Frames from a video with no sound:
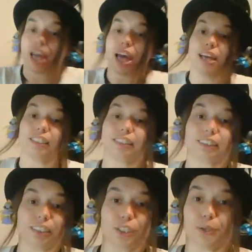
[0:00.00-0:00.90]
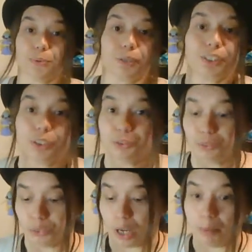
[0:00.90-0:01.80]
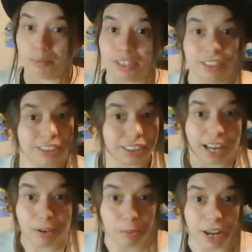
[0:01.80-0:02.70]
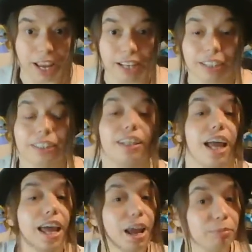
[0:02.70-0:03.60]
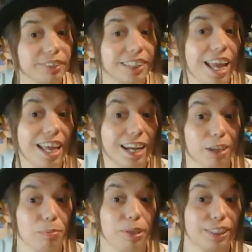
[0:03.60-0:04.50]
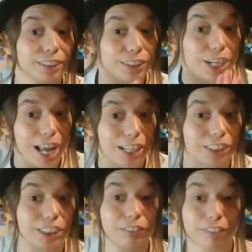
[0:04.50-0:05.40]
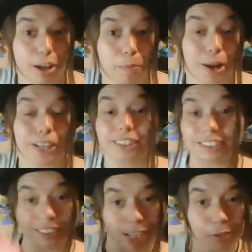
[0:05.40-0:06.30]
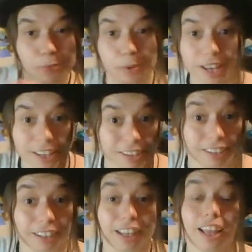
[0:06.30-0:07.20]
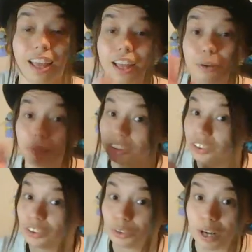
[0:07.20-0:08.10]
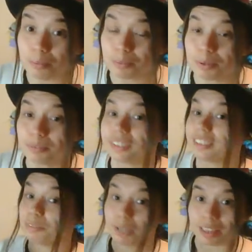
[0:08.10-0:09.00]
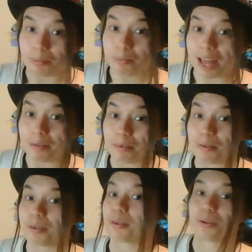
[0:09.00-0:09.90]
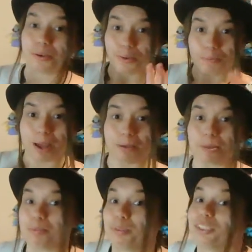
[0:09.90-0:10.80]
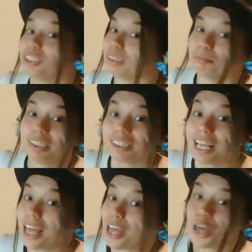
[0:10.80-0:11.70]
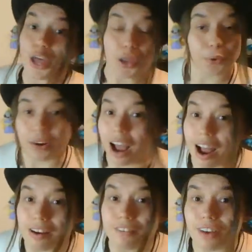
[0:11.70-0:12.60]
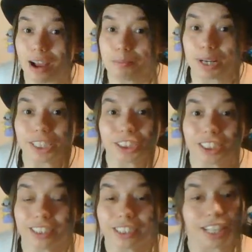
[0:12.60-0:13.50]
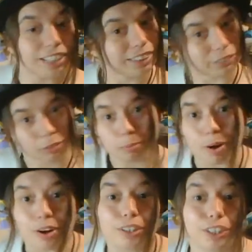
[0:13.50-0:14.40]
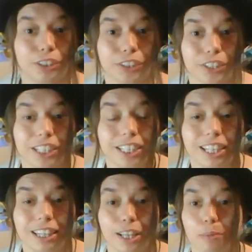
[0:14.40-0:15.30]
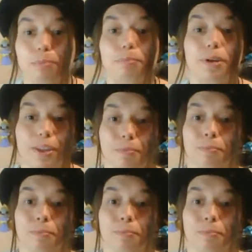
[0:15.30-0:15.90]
and once you drop the dead weight. And I'm saying it because they're energy vampires, dead weight. Once you drop them, it doesn't make them bad. Bad people, it just means you're a higher vibration and different part of your journey than them. But